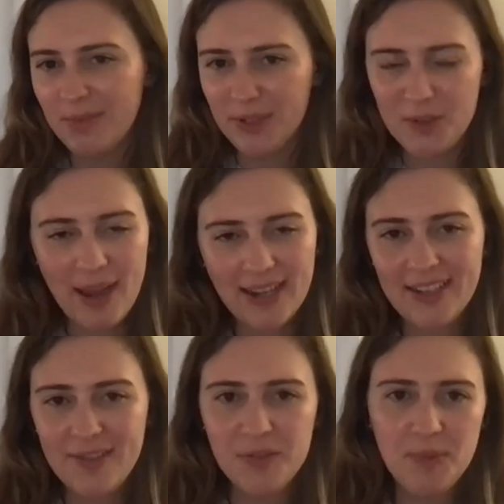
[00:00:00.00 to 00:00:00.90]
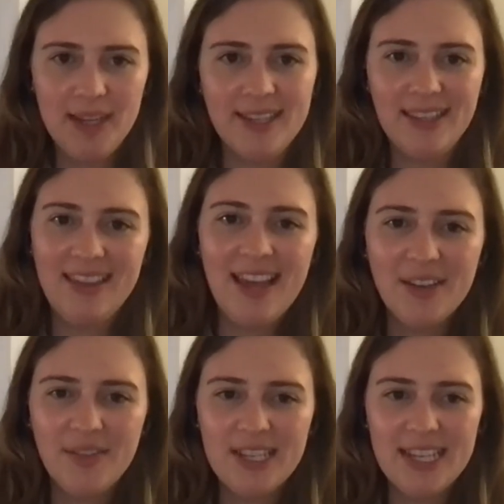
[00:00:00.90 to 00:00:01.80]
perspectives because at the end
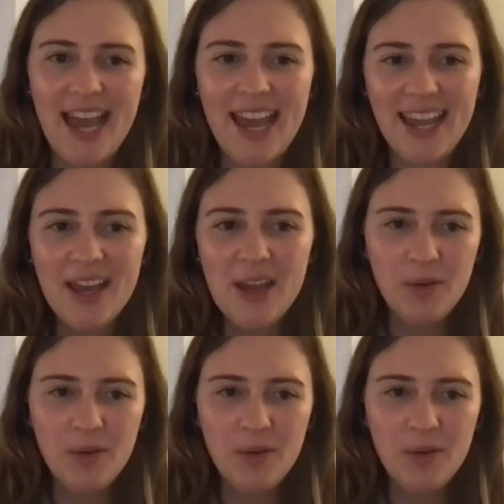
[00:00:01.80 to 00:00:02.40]
of the day